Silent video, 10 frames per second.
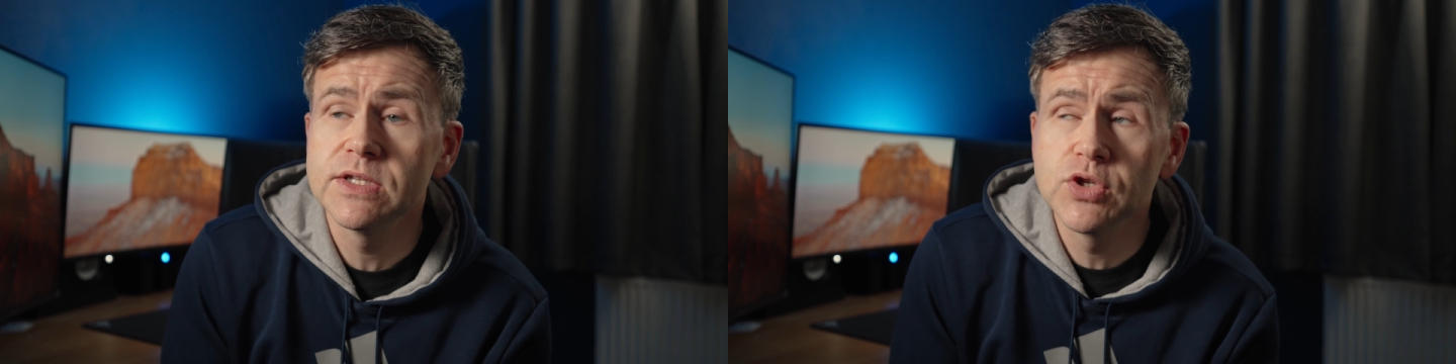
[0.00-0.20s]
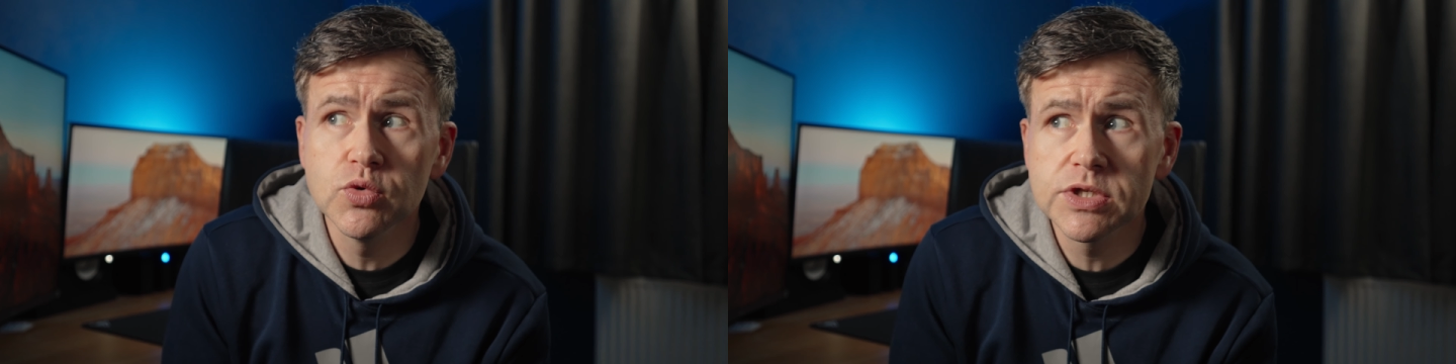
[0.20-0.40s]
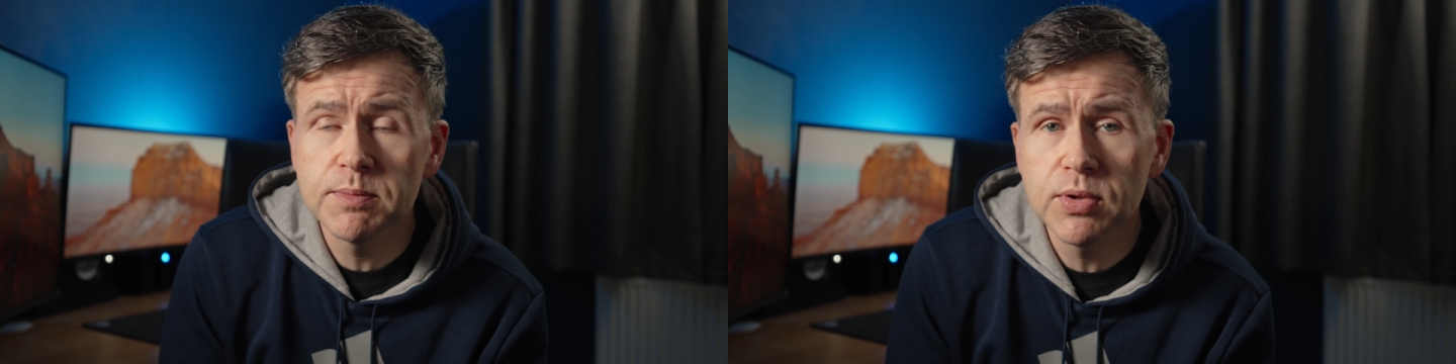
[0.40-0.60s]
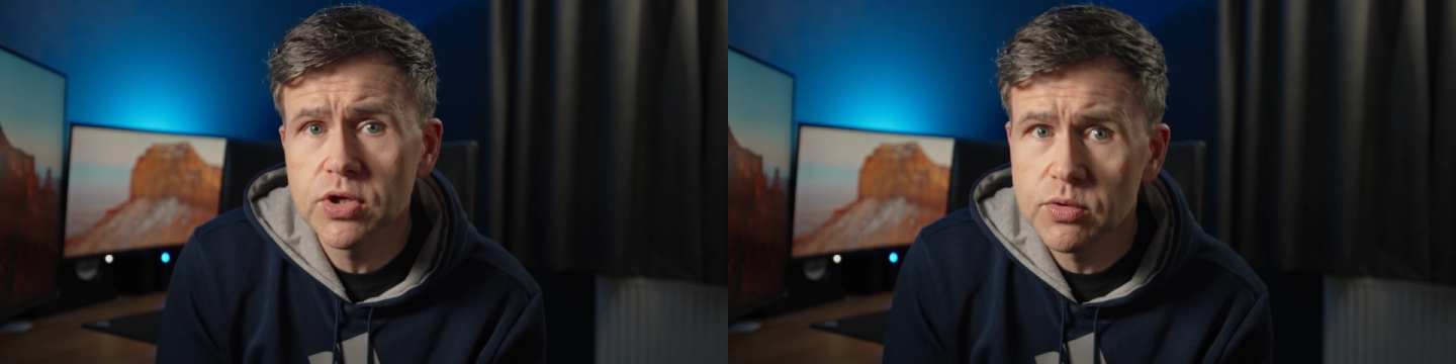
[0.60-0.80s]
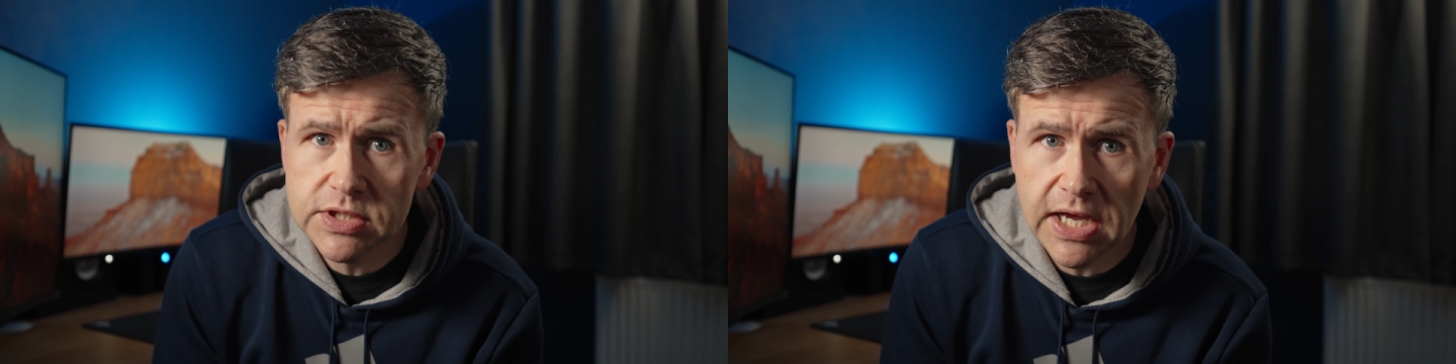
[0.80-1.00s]
Two simple
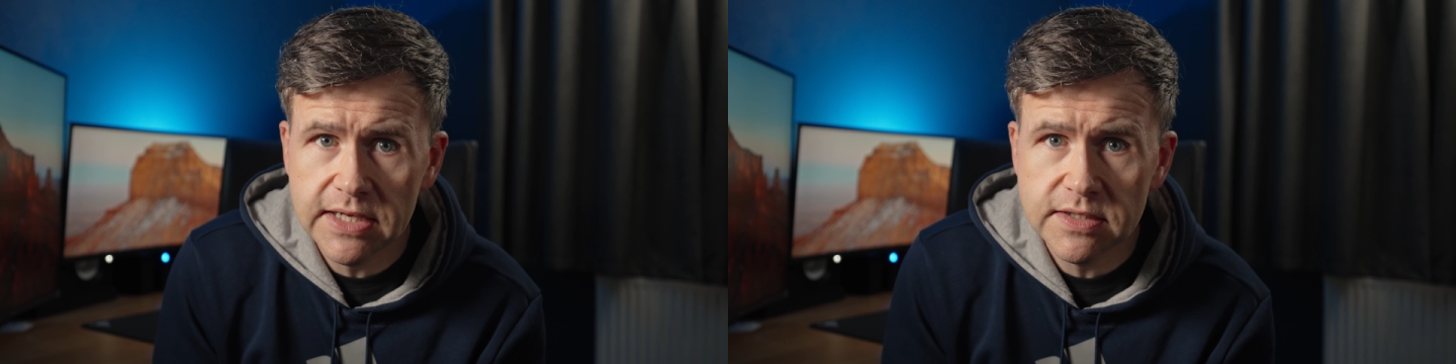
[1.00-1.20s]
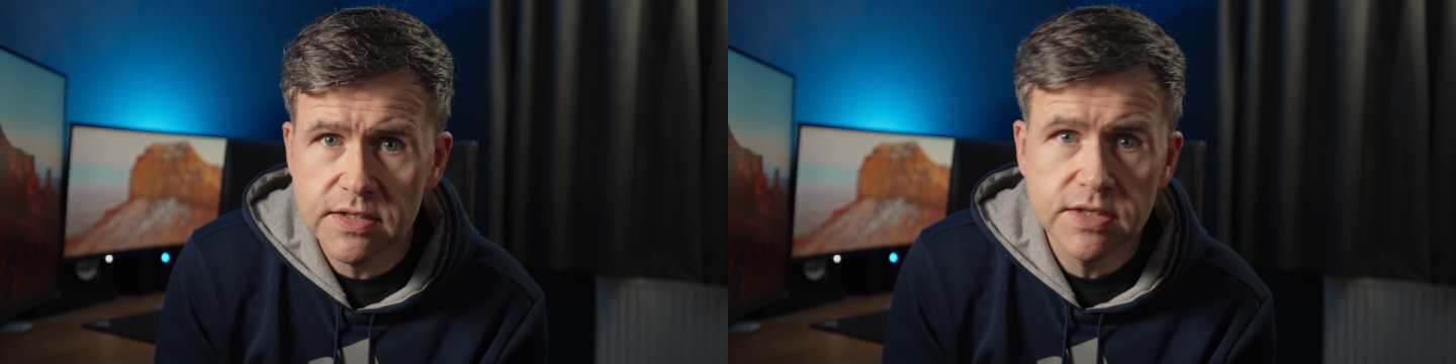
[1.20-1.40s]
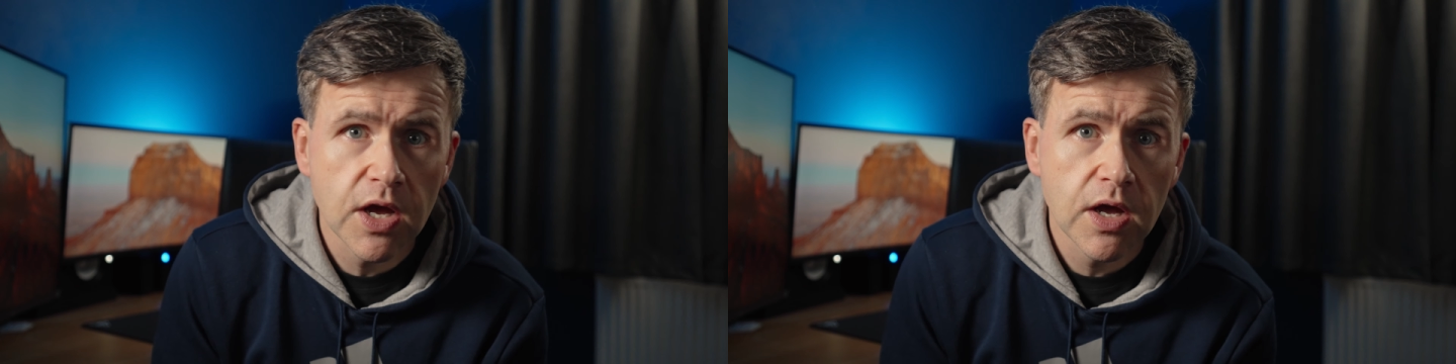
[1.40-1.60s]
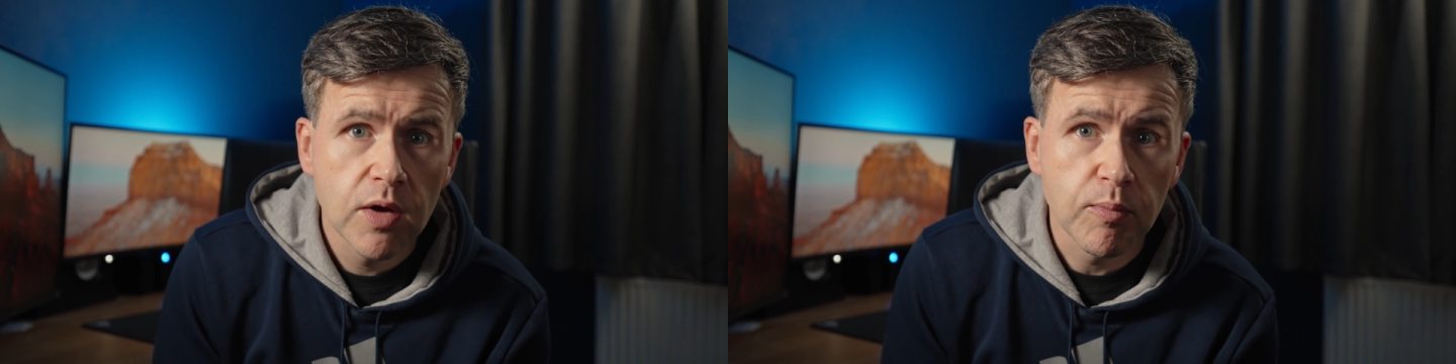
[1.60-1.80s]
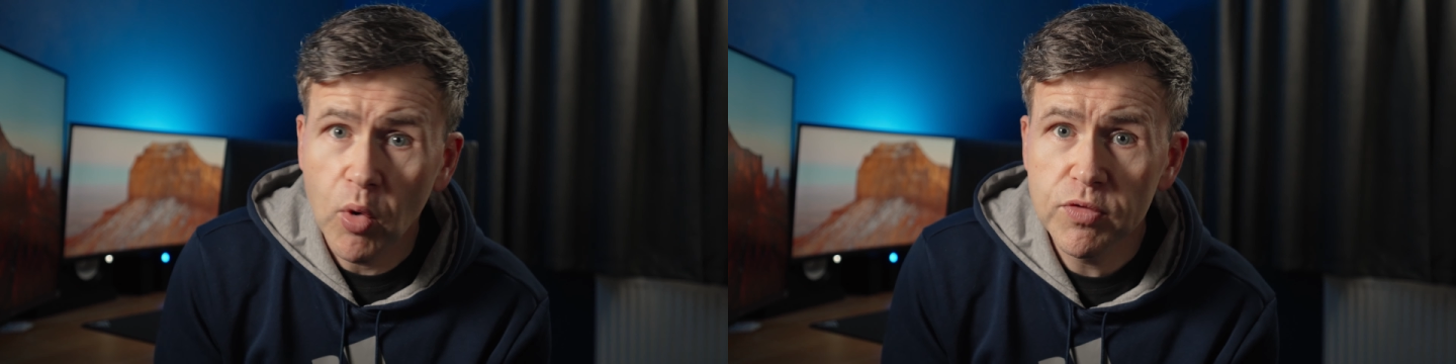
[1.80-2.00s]
use cases,
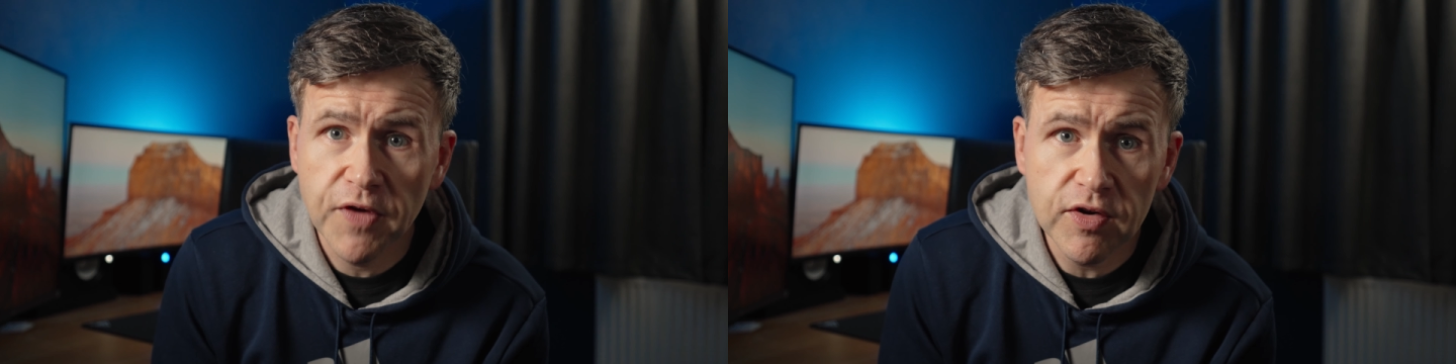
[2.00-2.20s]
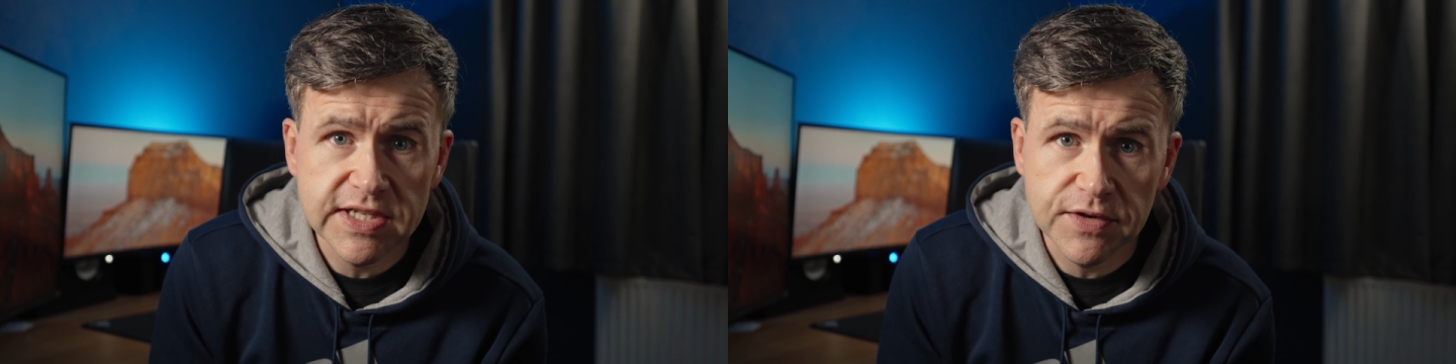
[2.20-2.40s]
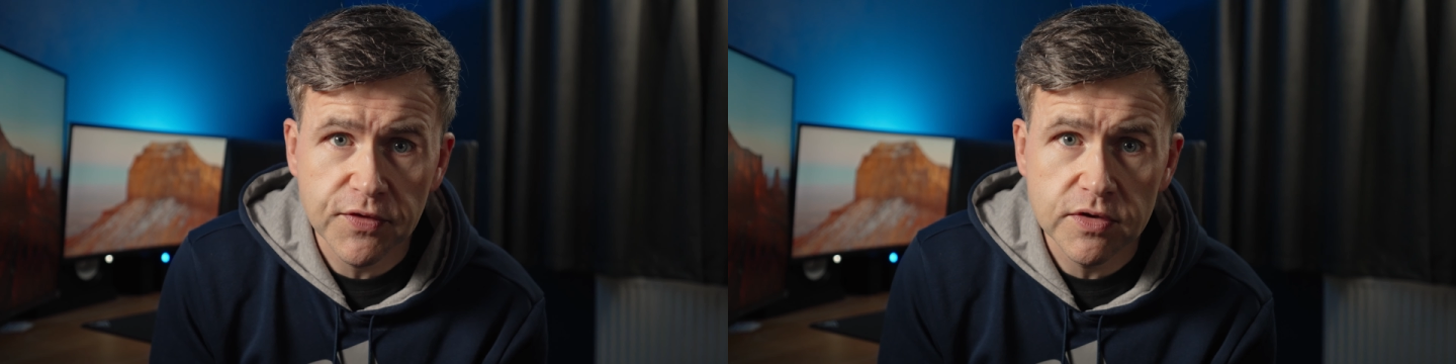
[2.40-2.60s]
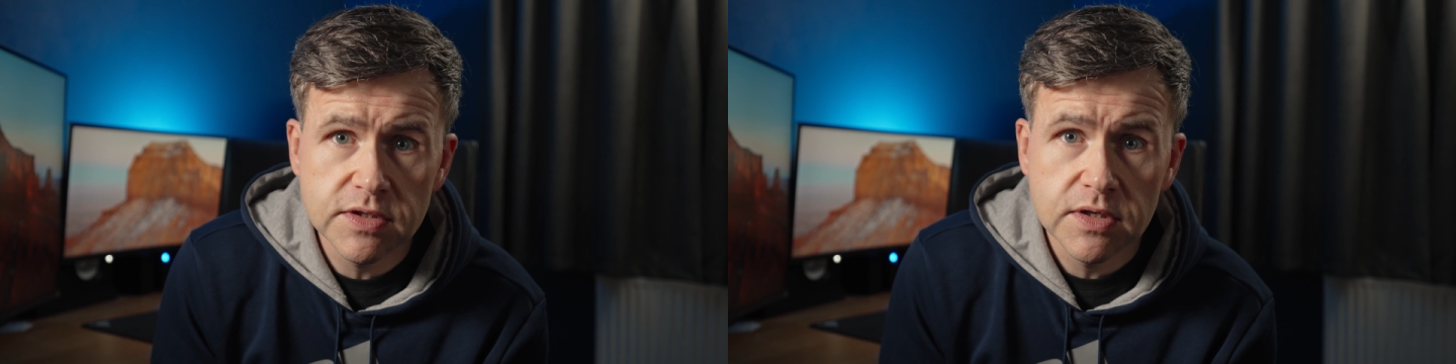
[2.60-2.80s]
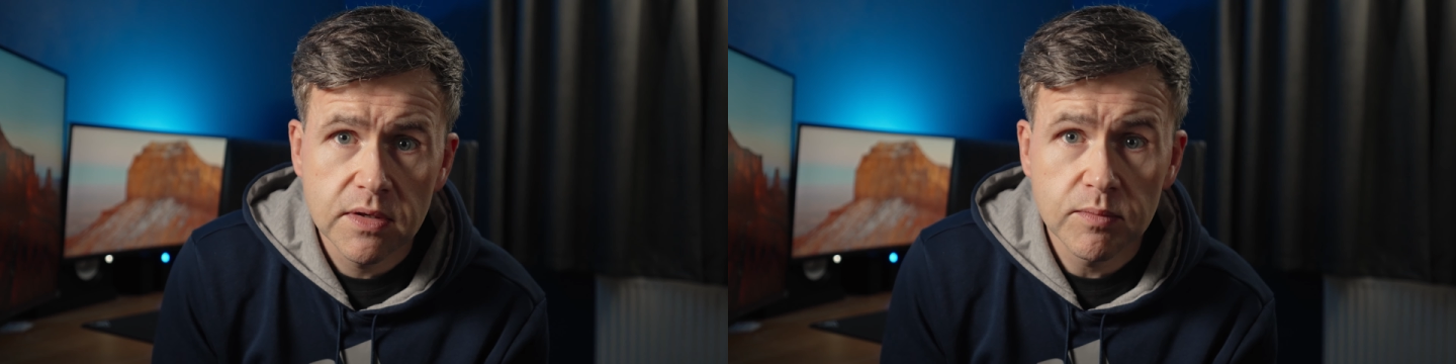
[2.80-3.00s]
both very
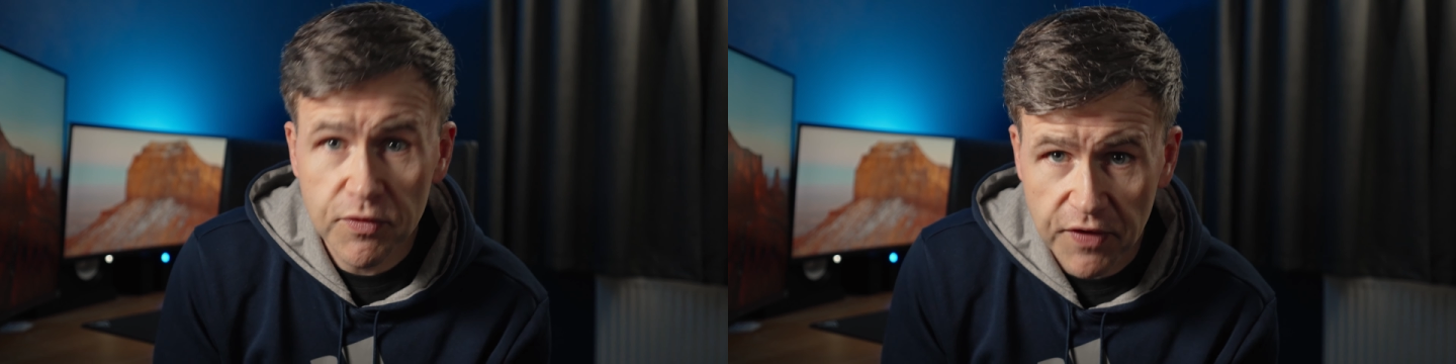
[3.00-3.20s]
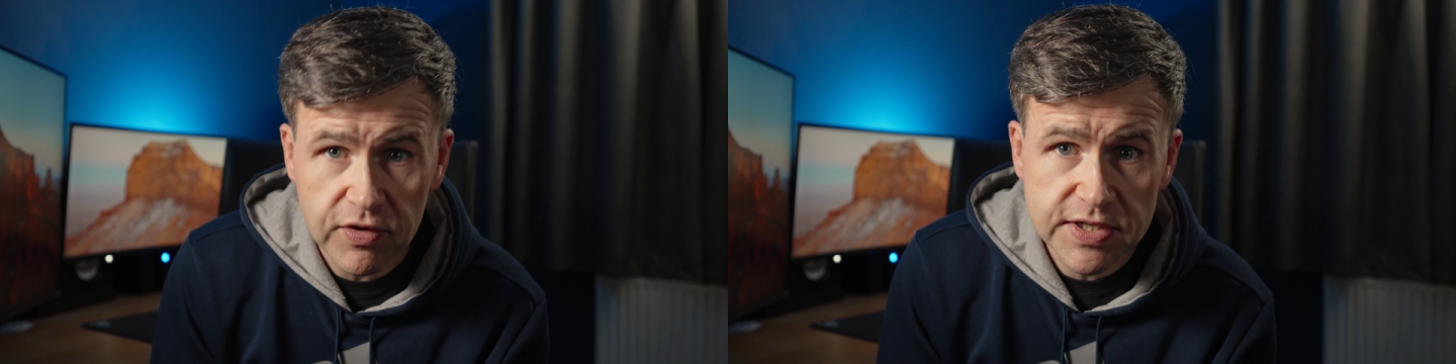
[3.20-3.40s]
different, but very